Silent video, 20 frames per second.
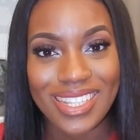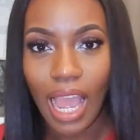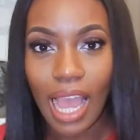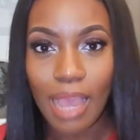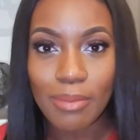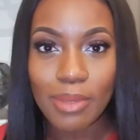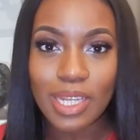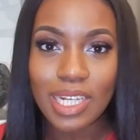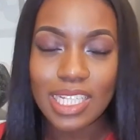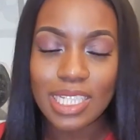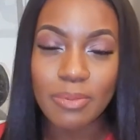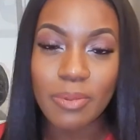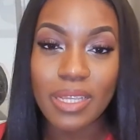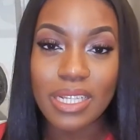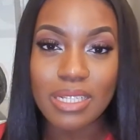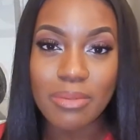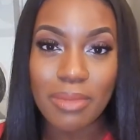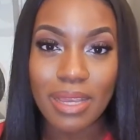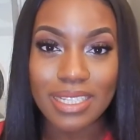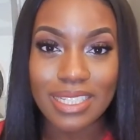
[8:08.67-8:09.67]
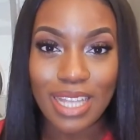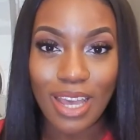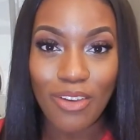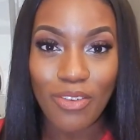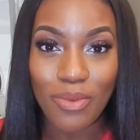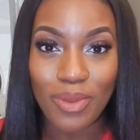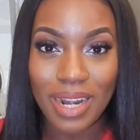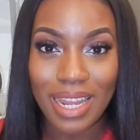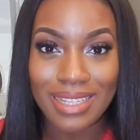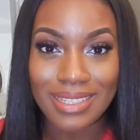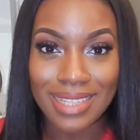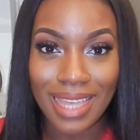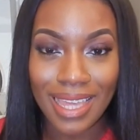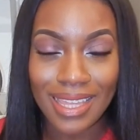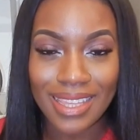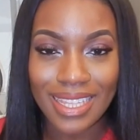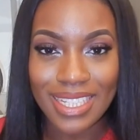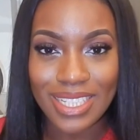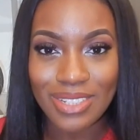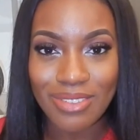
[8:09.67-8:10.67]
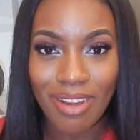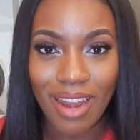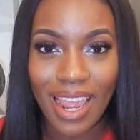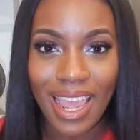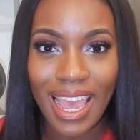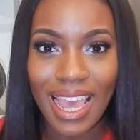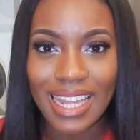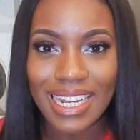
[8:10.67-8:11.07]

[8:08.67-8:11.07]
I'm gonna speak to myself when I say this right,